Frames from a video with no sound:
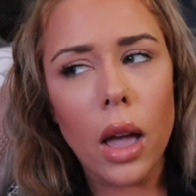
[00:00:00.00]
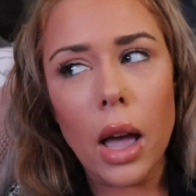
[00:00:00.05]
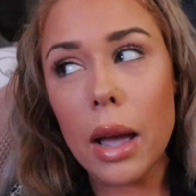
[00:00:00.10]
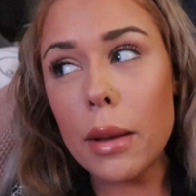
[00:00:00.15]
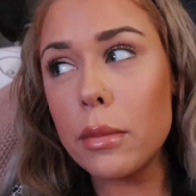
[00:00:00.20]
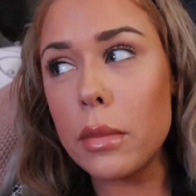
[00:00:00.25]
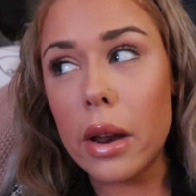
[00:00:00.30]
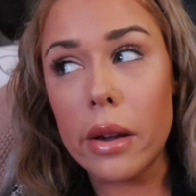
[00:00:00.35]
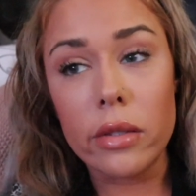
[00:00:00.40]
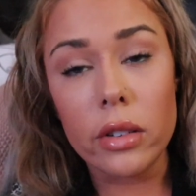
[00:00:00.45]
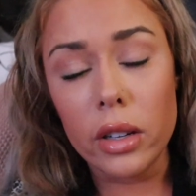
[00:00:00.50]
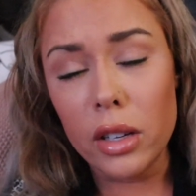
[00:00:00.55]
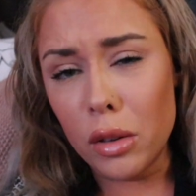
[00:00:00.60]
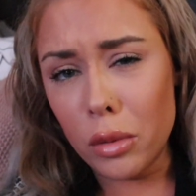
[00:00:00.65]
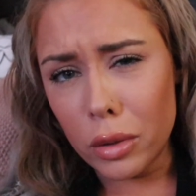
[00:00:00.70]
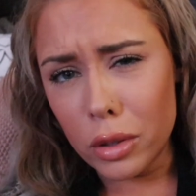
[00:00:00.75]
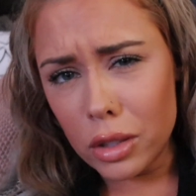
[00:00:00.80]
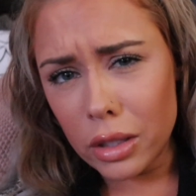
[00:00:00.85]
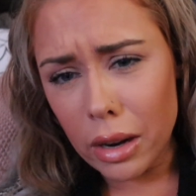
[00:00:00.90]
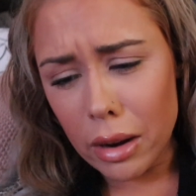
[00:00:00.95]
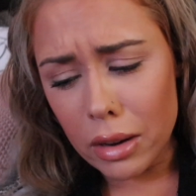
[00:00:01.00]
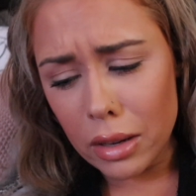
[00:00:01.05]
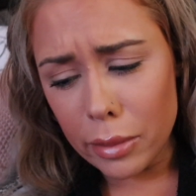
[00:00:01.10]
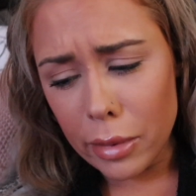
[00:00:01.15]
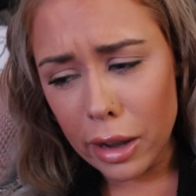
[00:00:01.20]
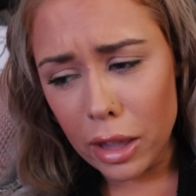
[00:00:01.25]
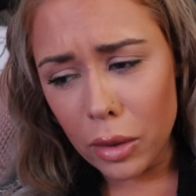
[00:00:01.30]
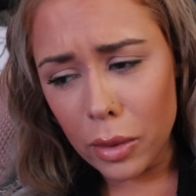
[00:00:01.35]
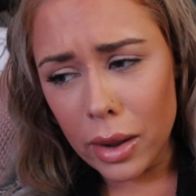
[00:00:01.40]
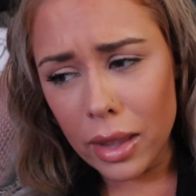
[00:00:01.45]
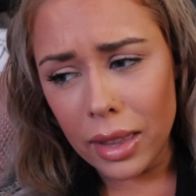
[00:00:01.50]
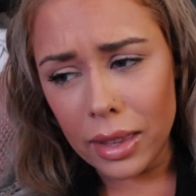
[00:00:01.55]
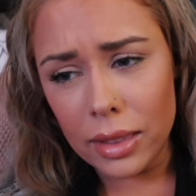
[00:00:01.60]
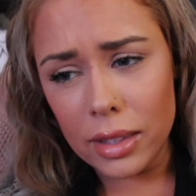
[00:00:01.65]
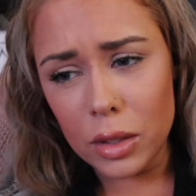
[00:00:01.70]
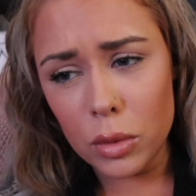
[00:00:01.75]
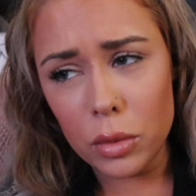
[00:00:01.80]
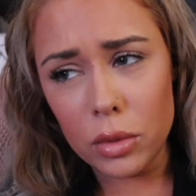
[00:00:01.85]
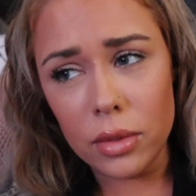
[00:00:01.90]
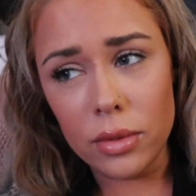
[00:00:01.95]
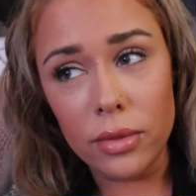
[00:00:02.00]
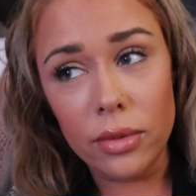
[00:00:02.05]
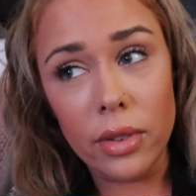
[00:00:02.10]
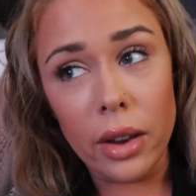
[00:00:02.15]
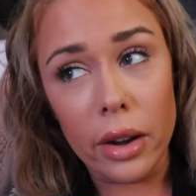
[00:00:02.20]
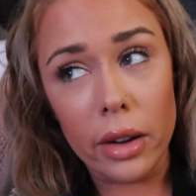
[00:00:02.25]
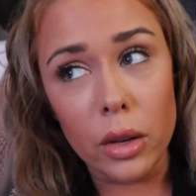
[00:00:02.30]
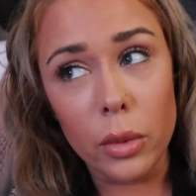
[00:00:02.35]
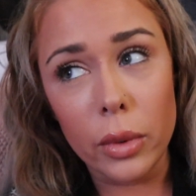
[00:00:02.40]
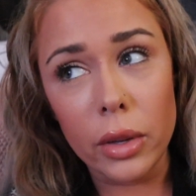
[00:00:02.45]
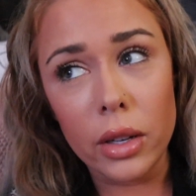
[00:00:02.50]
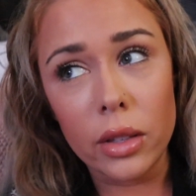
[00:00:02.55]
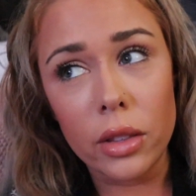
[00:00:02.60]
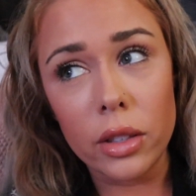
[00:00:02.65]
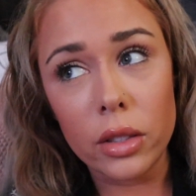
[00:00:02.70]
I'm never in Orange County, by the way. Like, this was very weird.